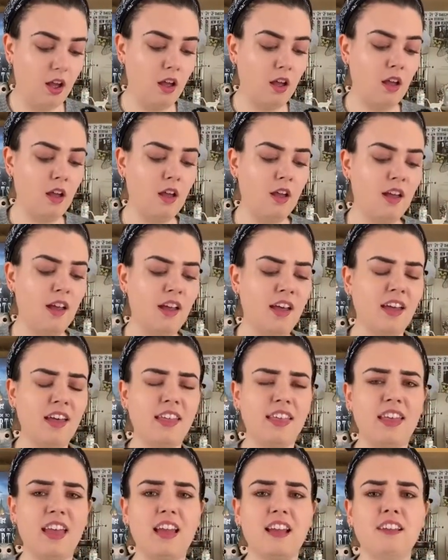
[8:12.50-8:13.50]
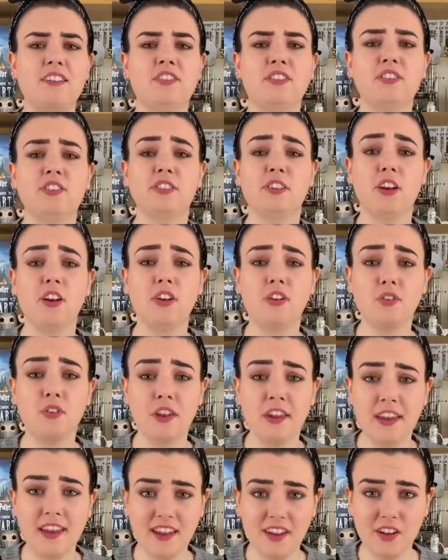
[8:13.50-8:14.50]
Oh, that is so
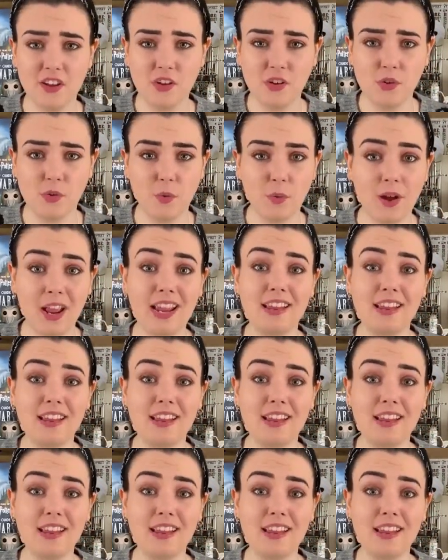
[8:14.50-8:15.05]
cute.